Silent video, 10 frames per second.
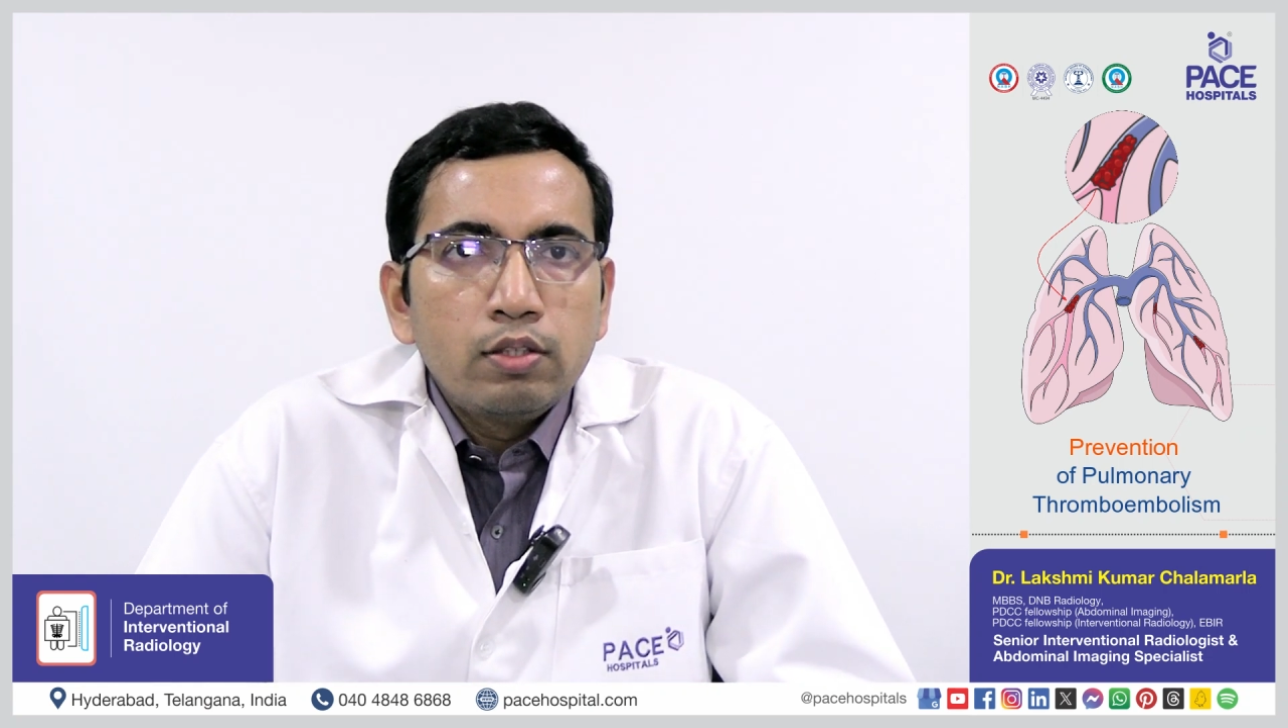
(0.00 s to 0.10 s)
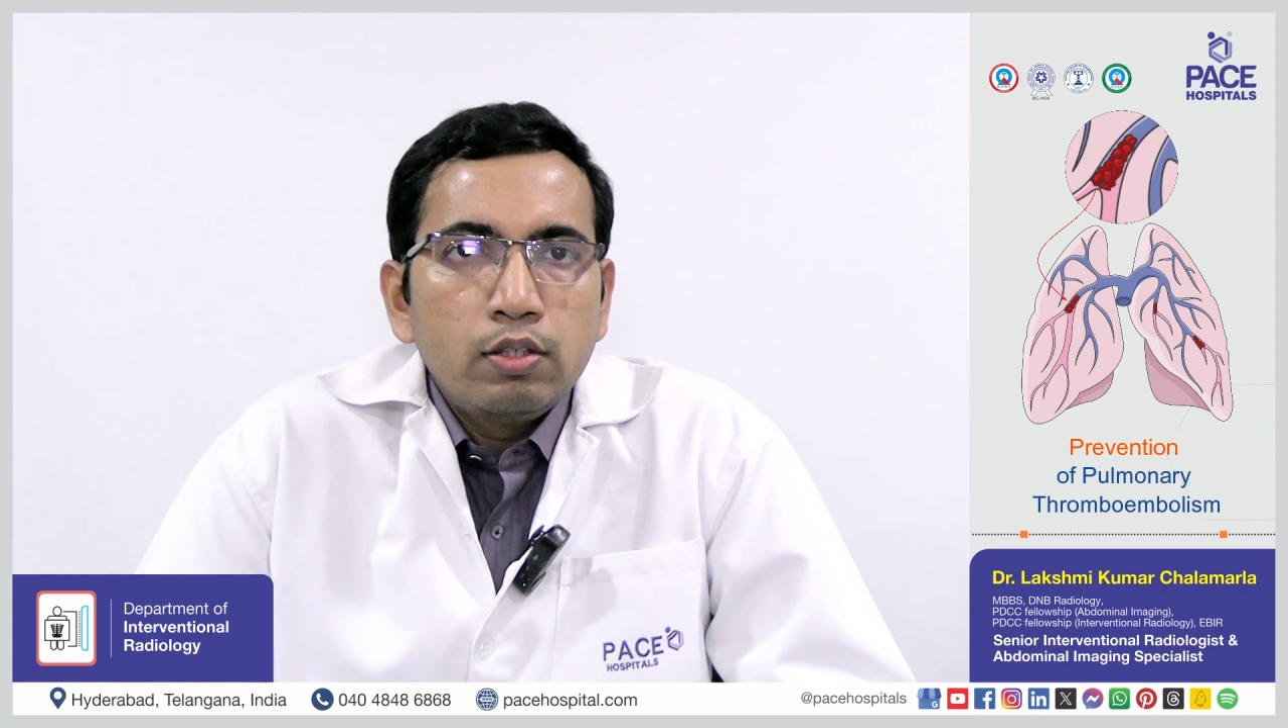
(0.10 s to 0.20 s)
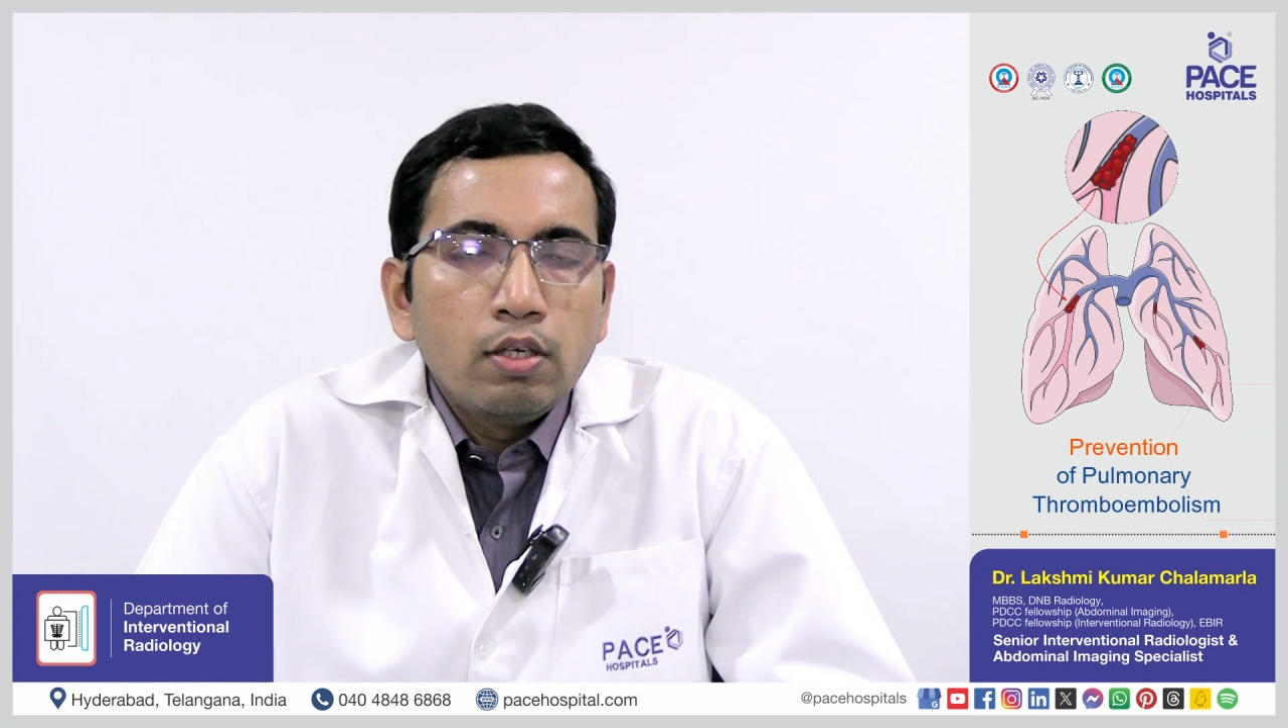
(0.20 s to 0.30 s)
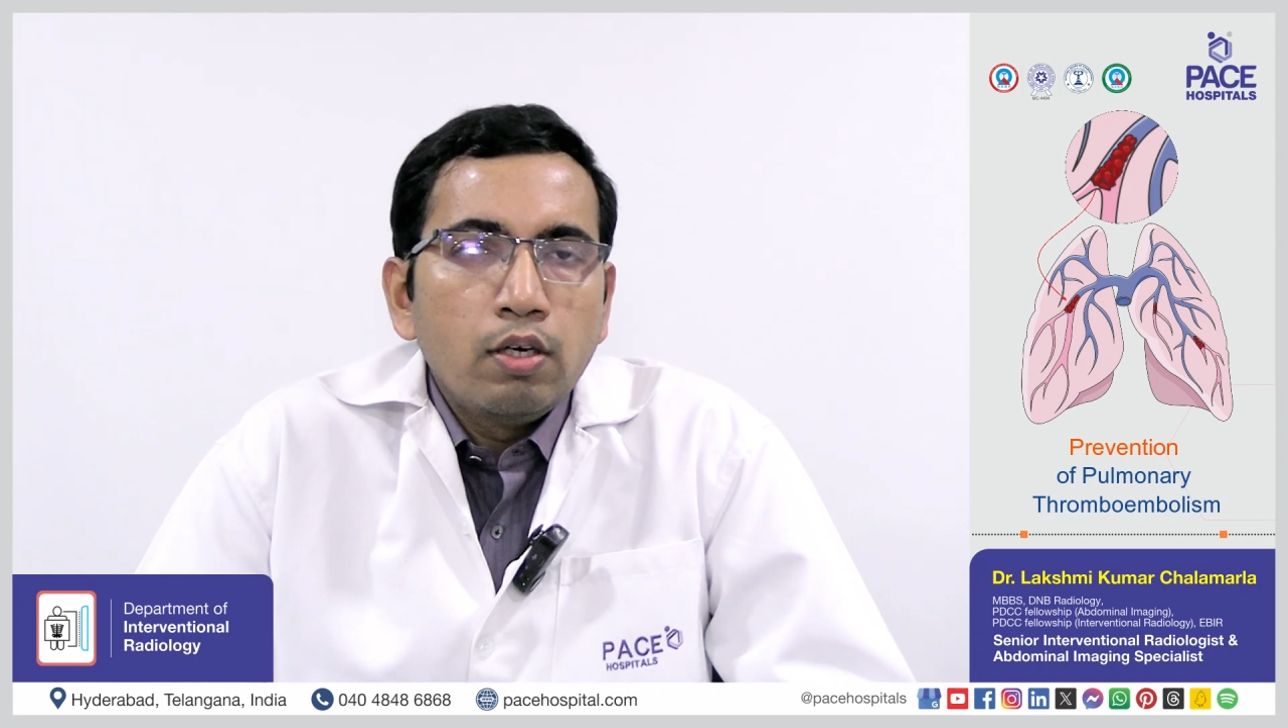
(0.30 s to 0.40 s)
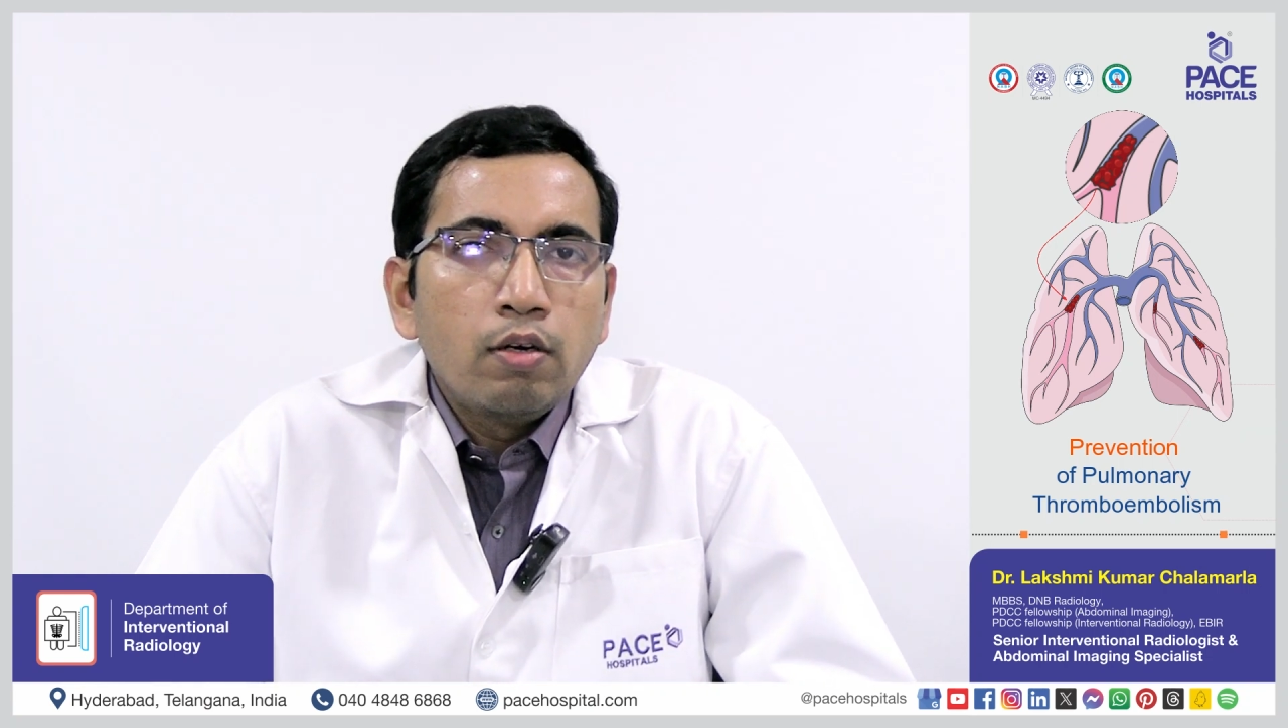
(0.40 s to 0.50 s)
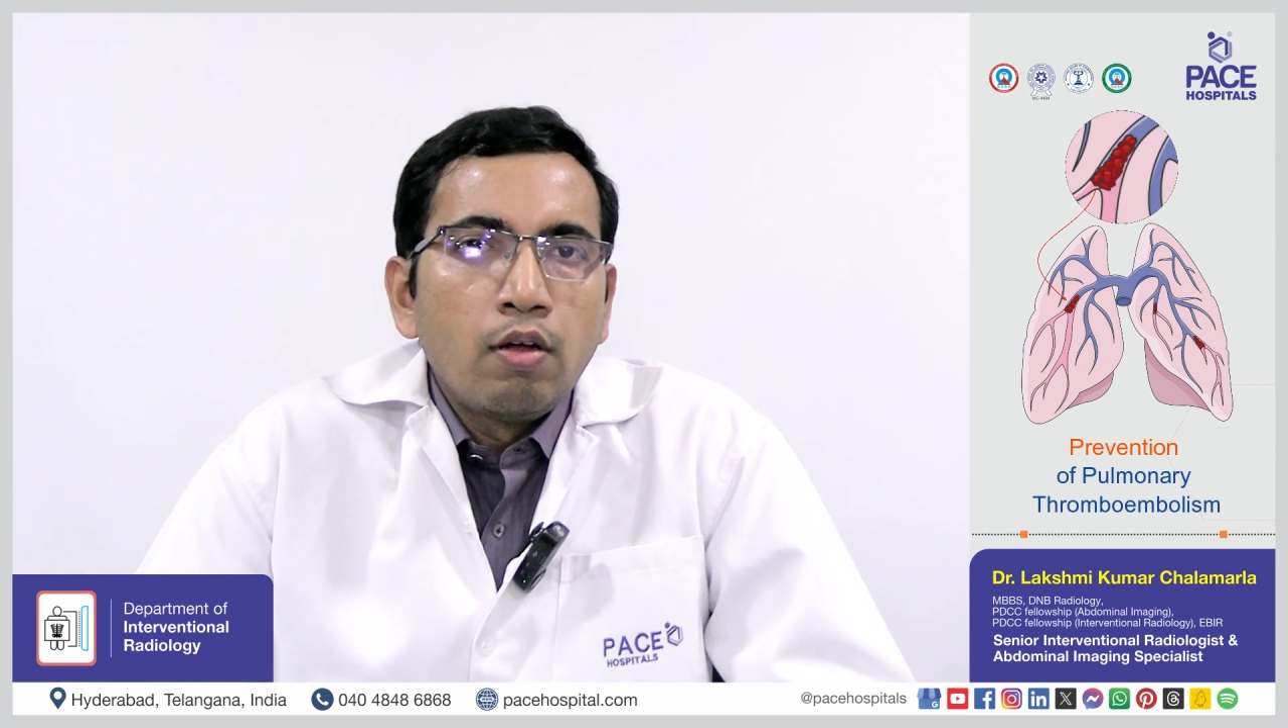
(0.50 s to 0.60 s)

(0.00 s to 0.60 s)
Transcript: least